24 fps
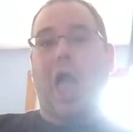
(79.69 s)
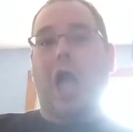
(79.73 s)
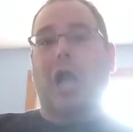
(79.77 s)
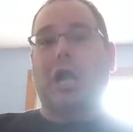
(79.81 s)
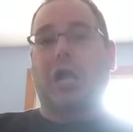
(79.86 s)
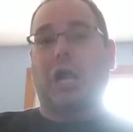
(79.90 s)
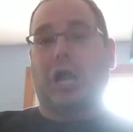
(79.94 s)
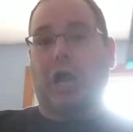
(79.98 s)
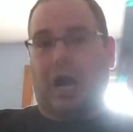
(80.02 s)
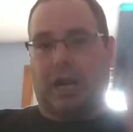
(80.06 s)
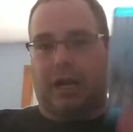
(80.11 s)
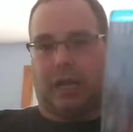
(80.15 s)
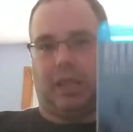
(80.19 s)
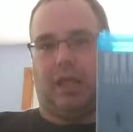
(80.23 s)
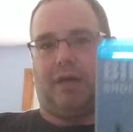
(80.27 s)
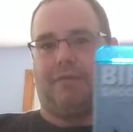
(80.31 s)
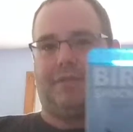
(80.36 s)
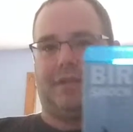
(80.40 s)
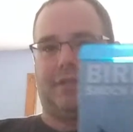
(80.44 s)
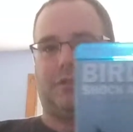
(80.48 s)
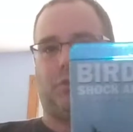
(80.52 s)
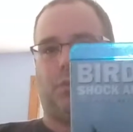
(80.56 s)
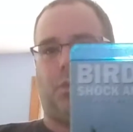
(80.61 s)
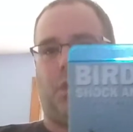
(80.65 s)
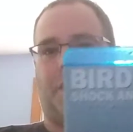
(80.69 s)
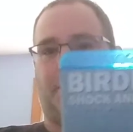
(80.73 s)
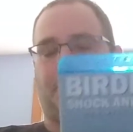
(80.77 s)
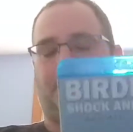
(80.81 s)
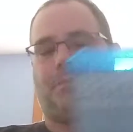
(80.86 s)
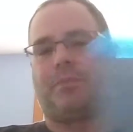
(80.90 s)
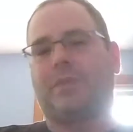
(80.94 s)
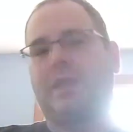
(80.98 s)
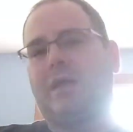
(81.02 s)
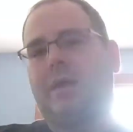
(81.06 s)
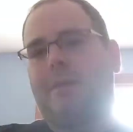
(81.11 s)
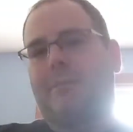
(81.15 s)
Gotta love this one.
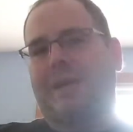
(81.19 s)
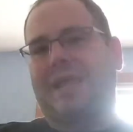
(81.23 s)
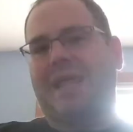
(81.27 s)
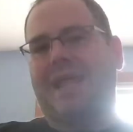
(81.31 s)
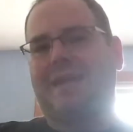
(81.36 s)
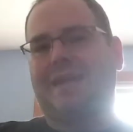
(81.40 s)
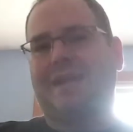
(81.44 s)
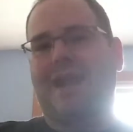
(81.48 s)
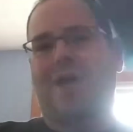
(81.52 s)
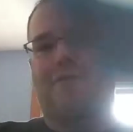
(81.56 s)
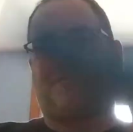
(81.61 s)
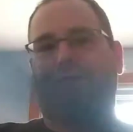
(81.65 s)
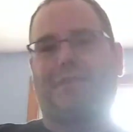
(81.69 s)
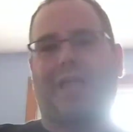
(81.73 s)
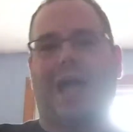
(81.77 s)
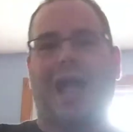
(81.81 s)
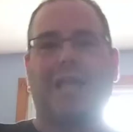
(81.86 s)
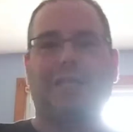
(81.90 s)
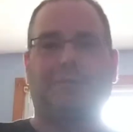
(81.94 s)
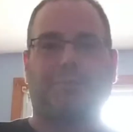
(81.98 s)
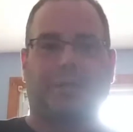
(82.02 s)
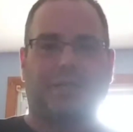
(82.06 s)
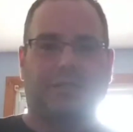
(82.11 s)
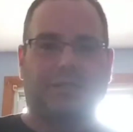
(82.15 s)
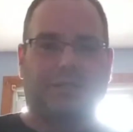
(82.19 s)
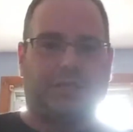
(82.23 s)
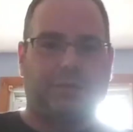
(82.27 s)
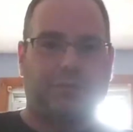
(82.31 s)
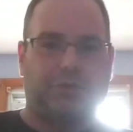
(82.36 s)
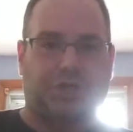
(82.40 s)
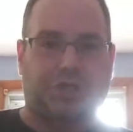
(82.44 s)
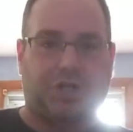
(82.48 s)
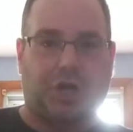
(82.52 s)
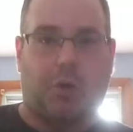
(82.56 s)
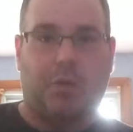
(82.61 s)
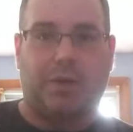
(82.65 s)
But he handed out flyers because he
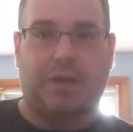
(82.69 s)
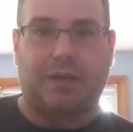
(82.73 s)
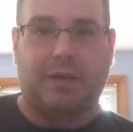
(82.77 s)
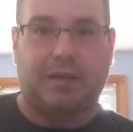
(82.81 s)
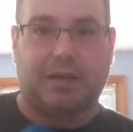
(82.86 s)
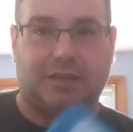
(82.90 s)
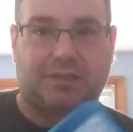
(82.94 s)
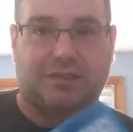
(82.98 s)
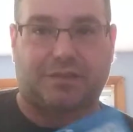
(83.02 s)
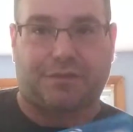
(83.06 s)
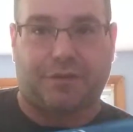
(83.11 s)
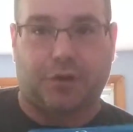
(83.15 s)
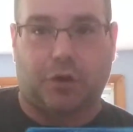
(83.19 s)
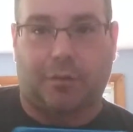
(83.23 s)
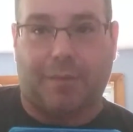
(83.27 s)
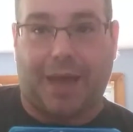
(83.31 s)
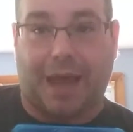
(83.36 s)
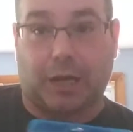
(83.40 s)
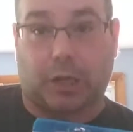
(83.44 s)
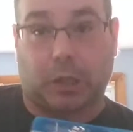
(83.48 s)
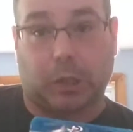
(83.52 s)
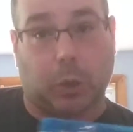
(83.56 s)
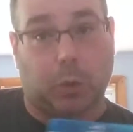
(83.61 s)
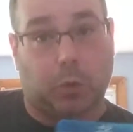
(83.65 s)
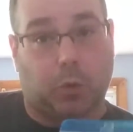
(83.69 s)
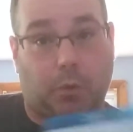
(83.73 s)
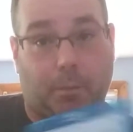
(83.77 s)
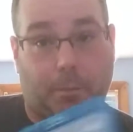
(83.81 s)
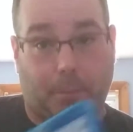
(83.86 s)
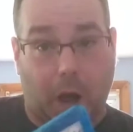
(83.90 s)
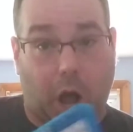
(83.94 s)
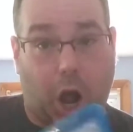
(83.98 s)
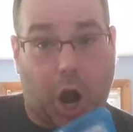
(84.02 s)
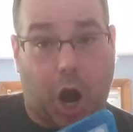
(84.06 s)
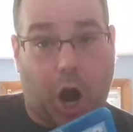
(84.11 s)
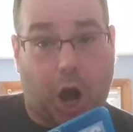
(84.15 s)
was showing his film at a local
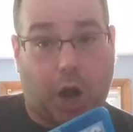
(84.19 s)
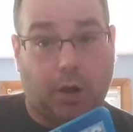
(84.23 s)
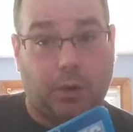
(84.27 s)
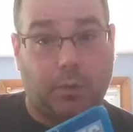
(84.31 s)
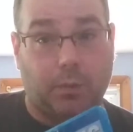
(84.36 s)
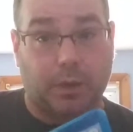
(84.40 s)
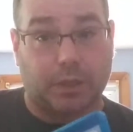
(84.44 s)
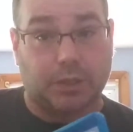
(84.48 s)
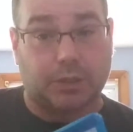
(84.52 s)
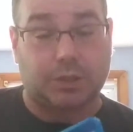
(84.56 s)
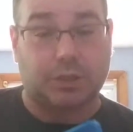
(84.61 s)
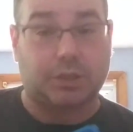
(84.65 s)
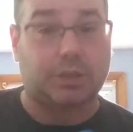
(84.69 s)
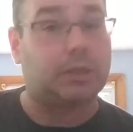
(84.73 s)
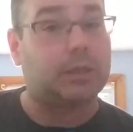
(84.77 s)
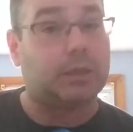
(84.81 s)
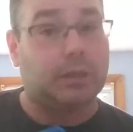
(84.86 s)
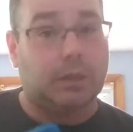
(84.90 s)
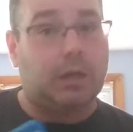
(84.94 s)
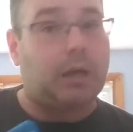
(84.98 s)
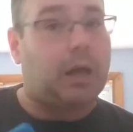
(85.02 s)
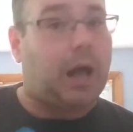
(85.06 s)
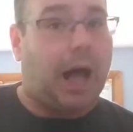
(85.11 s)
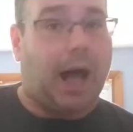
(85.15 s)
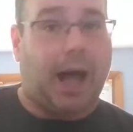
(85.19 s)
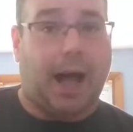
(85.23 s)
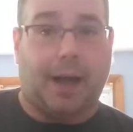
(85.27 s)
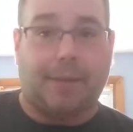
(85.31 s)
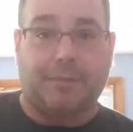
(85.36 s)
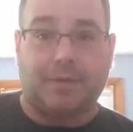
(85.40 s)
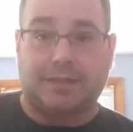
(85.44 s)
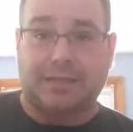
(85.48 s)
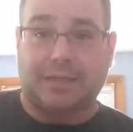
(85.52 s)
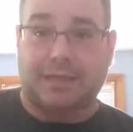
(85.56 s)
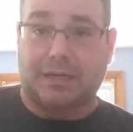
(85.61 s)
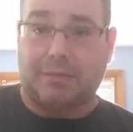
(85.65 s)
bar, which
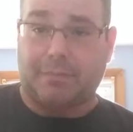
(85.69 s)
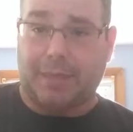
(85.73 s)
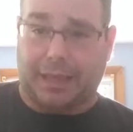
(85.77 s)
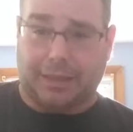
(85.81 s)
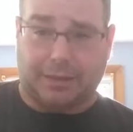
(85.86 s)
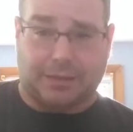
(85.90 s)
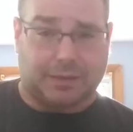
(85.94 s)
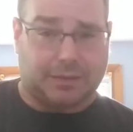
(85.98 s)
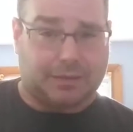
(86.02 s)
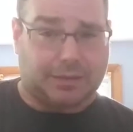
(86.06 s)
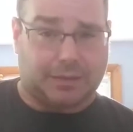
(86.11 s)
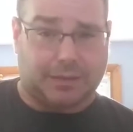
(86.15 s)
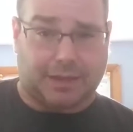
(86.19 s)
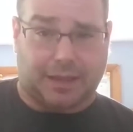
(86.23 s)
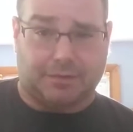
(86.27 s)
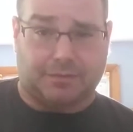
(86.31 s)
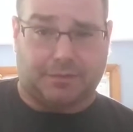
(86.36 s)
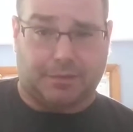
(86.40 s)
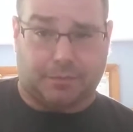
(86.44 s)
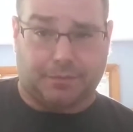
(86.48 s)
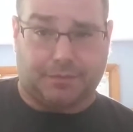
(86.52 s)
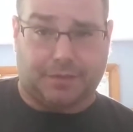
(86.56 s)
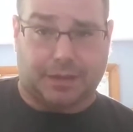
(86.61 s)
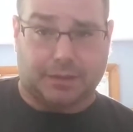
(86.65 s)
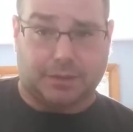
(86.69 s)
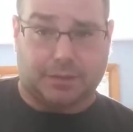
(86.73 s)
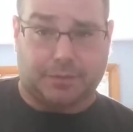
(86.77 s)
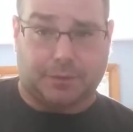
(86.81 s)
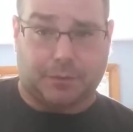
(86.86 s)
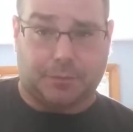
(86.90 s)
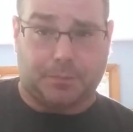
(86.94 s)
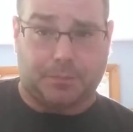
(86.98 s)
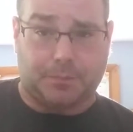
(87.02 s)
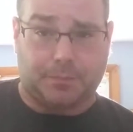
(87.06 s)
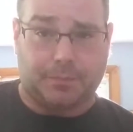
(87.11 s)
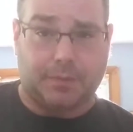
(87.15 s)
obviously didn't make it to the Sundance Film
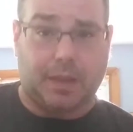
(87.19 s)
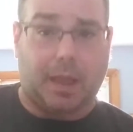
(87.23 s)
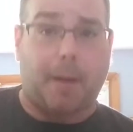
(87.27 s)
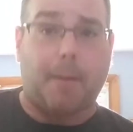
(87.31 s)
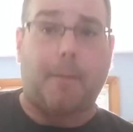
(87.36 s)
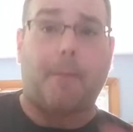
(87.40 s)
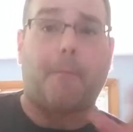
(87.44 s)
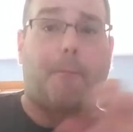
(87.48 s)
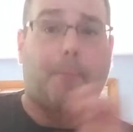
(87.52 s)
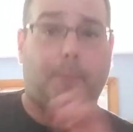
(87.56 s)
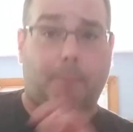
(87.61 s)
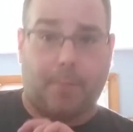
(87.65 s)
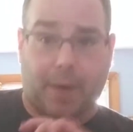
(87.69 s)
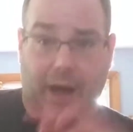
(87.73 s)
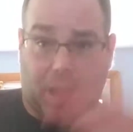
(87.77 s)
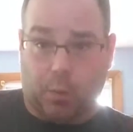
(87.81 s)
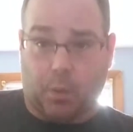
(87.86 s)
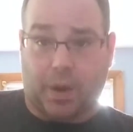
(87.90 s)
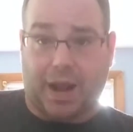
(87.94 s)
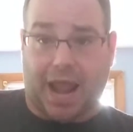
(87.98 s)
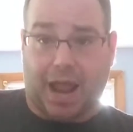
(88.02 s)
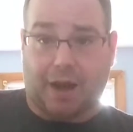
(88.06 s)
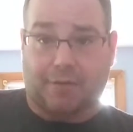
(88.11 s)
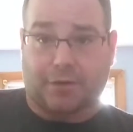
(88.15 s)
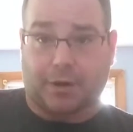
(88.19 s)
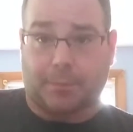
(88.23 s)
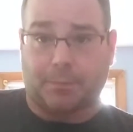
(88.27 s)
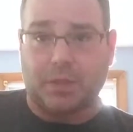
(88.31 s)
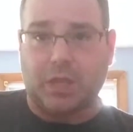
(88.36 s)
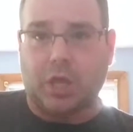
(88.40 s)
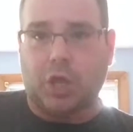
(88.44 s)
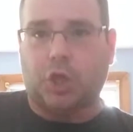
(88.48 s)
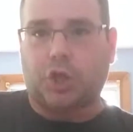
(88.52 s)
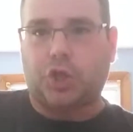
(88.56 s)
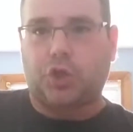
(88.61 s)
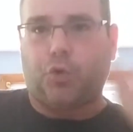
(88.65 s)
Festival. But whatever.
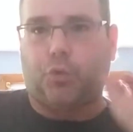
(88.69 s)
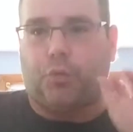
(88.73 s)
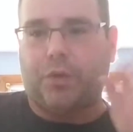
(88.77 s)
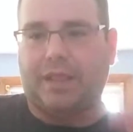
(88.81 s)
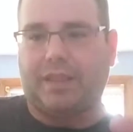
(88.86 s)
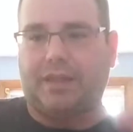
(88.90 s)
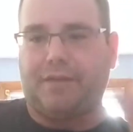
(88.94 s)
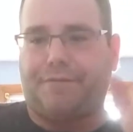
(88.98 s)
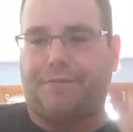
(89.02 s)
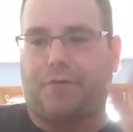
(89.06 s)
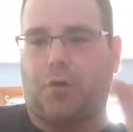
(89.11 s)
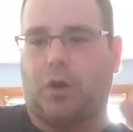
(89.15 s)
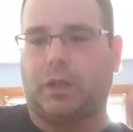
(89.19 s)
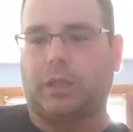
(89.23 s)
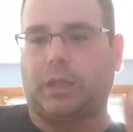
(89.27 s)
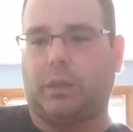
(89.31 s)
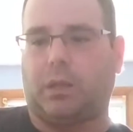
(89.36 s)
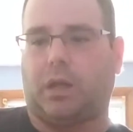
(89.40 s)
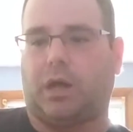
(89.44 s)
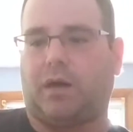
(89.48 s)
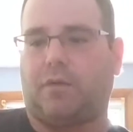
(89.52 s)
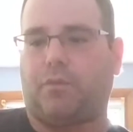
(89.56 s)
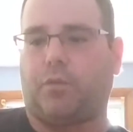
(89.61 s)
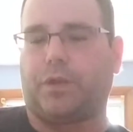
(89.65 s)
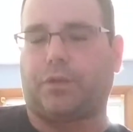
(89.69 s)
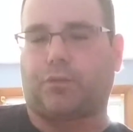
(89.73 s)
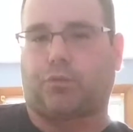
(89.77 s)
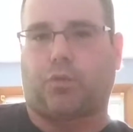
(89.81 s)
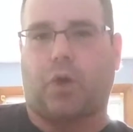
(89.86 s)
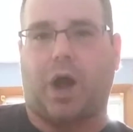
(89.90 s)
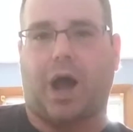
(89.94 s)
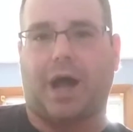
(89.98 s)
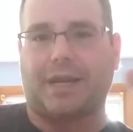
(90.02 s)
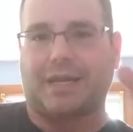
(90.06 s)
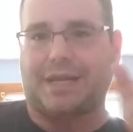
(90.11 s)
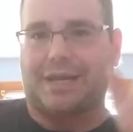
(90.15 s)
You really fall in love with
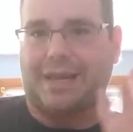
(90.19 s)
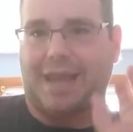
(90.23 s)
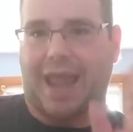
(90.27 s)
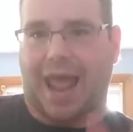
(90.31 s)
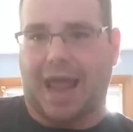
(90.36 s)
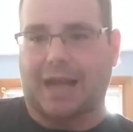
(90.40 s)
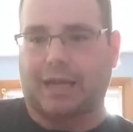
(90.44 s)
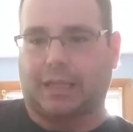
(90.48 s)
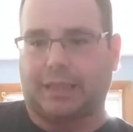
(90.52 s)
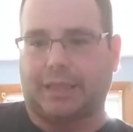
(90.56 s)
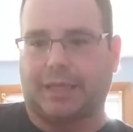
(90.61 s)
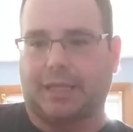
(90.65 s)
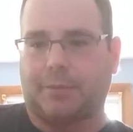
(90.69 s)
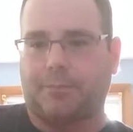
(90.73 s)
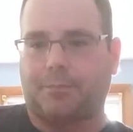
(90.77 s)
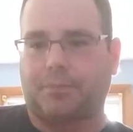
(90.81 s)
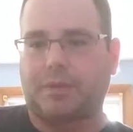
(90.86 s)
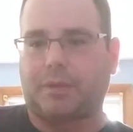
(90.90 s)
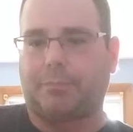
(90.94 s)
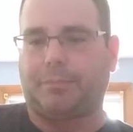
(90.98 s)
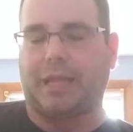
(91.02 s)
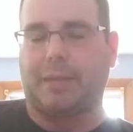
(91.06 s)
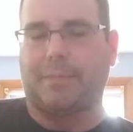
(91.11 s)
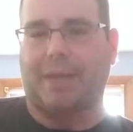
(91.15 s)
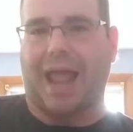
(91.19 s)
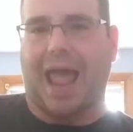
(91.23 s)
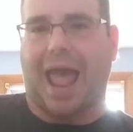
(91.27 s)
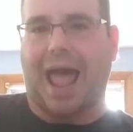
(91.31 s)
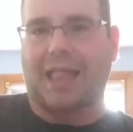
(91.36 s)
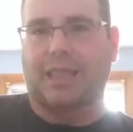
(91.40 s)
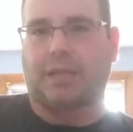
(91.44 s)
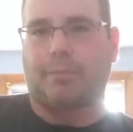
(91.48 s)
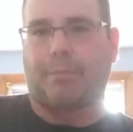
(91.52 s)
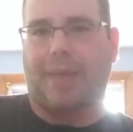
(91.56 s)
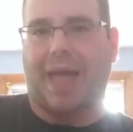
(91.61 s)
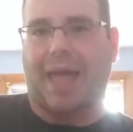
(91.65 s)
Rod and Natalie, played by
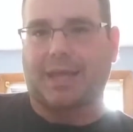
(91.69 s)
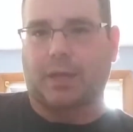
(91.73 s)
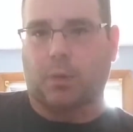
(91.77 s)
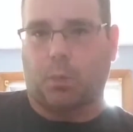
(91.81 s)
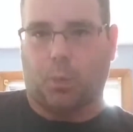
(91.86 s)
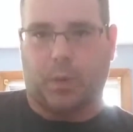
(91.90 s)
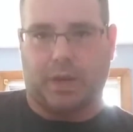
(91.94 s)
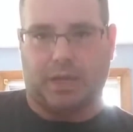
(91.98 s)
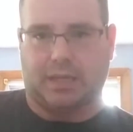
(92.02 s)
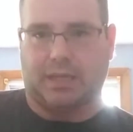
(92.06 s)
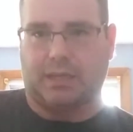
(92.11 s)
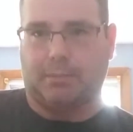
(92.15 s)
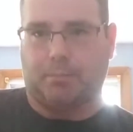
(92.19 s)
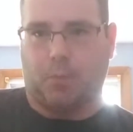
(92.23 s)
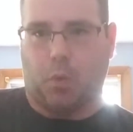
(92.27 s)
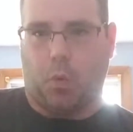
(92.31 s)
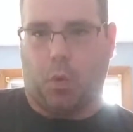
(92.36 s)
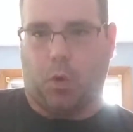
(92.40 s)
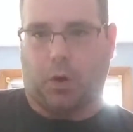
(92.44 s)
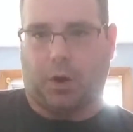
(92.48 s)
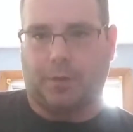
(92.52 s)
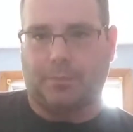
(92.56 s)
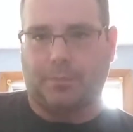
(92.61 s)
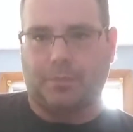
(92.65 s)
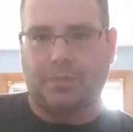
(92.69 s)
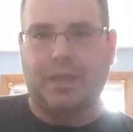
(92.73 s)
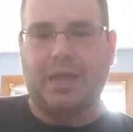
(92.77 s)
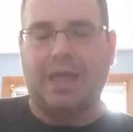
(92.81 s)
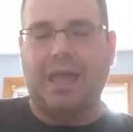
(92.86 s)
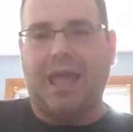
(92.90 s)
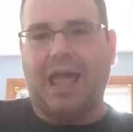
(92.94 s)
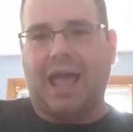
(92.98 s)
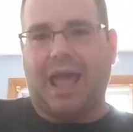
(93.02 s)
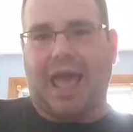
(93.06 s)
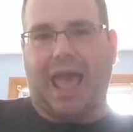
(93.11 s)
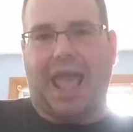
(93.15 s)
Alan Bagg and Whitney Moore,
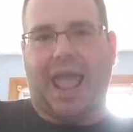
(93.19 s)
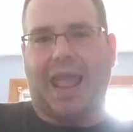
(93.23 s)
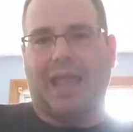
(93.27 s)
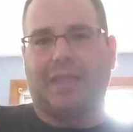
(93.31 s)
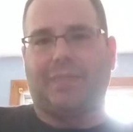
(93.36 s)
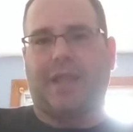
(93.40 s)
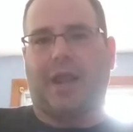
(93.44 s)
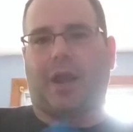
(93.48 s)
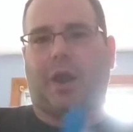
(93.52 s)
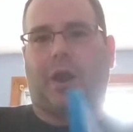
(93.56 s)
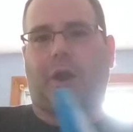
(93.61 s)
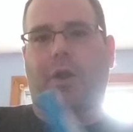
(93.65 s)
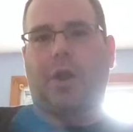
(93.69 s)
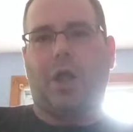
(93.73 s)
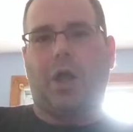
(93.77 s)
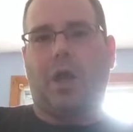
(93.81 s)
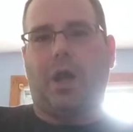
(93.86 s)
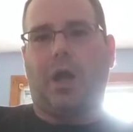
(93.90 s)
and their